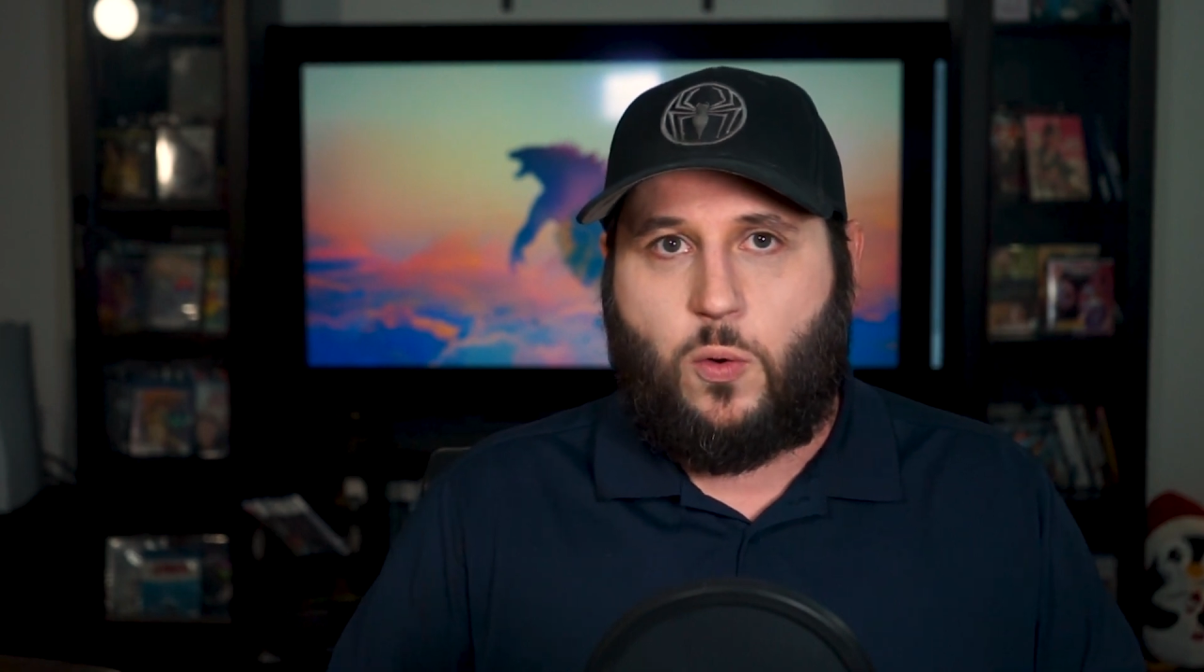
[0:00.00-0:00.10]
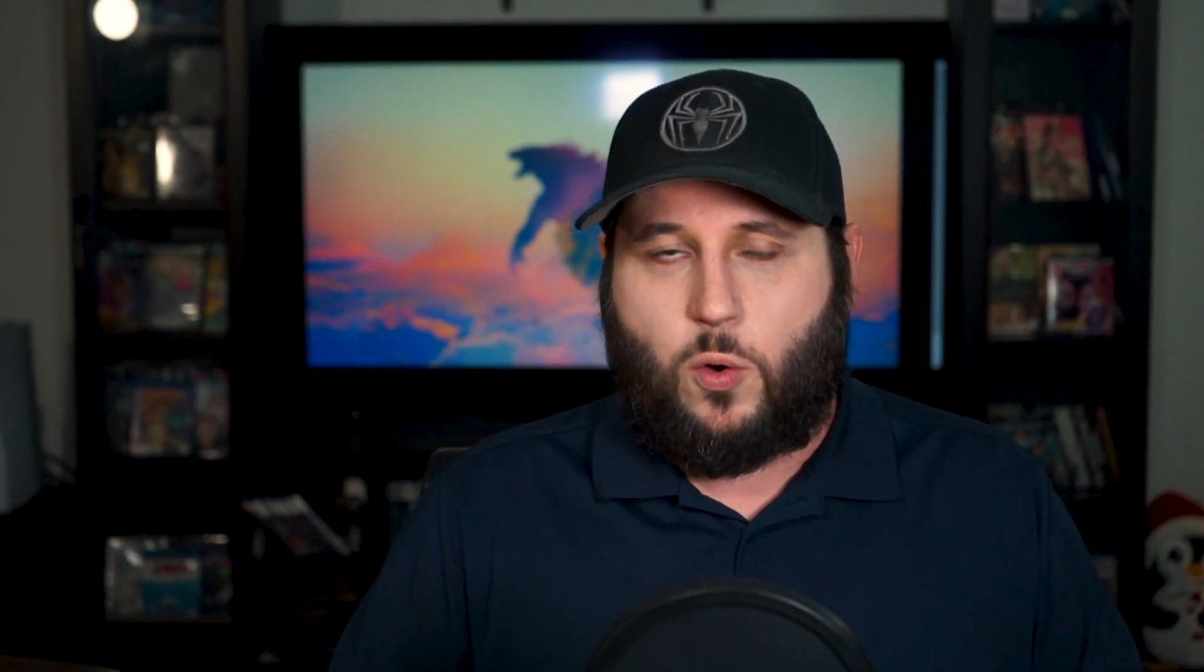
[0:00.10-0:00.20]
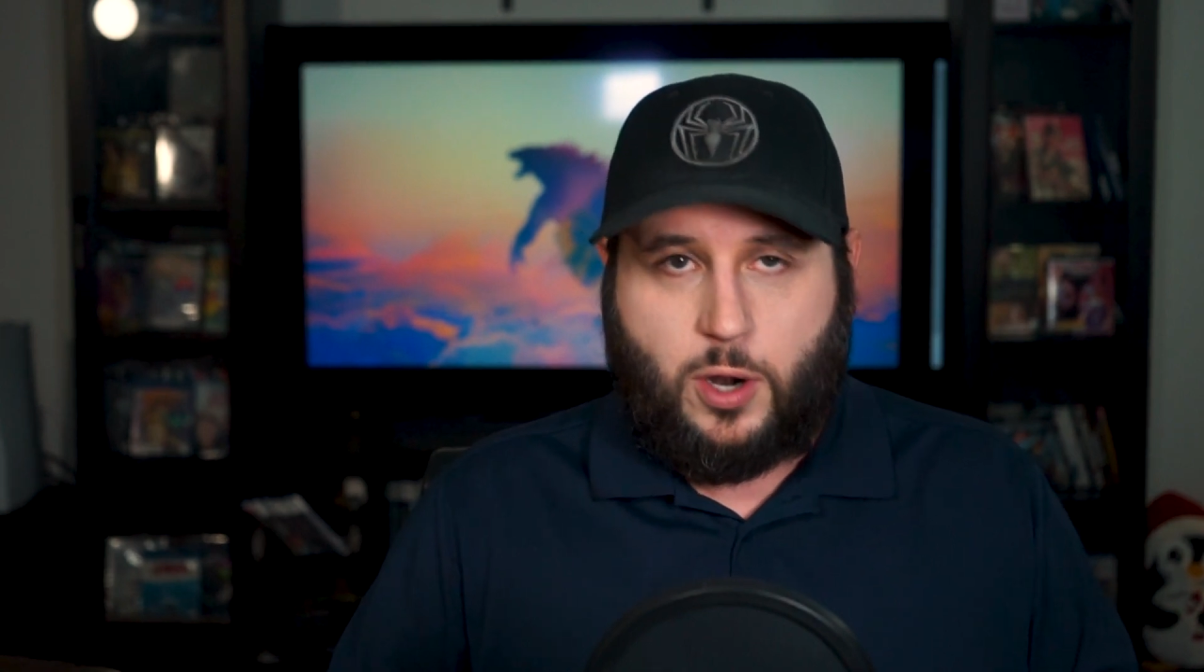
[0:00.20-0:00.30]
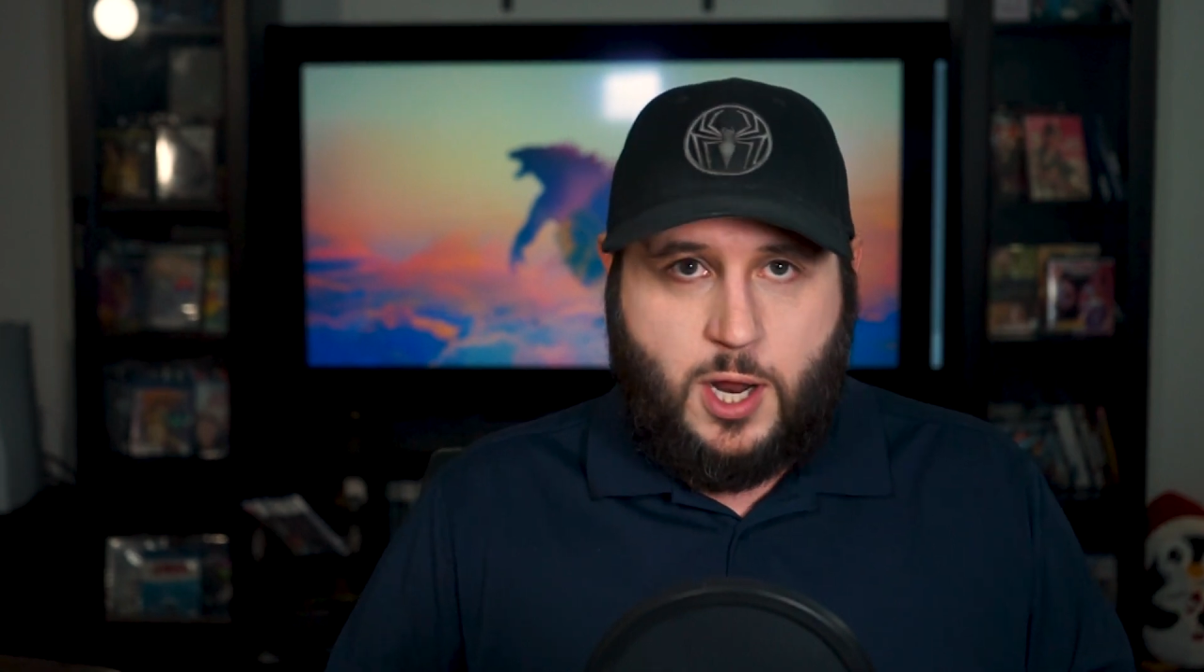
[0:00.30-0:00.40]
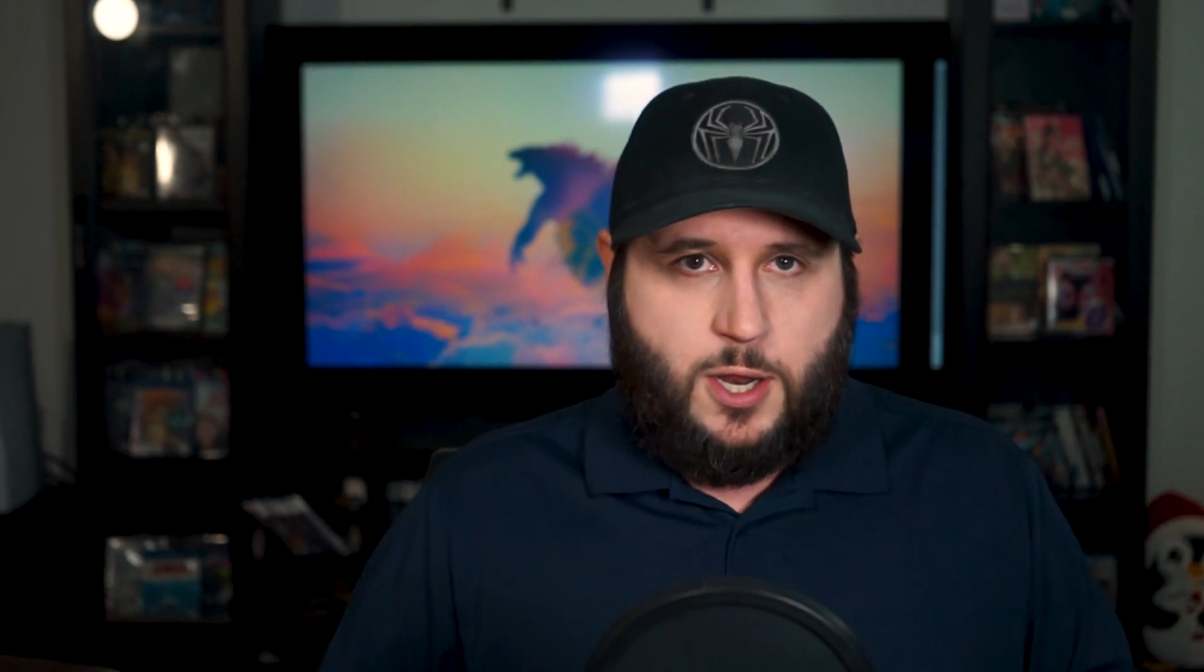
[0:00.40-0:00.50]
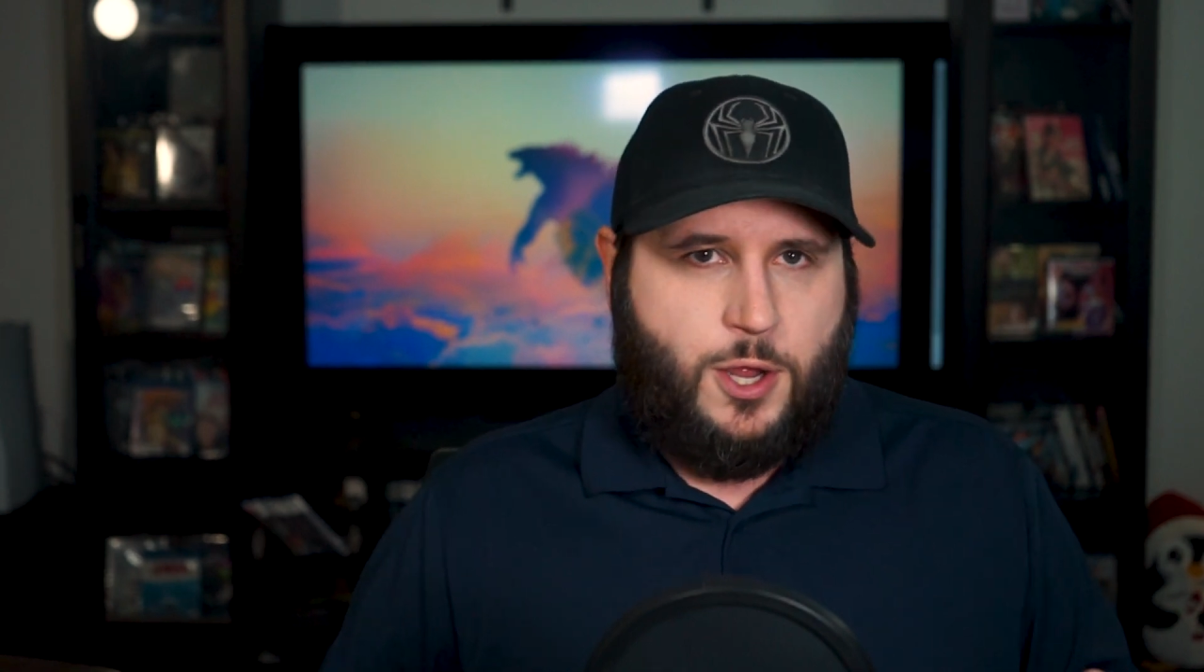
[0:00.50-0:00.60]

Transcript: or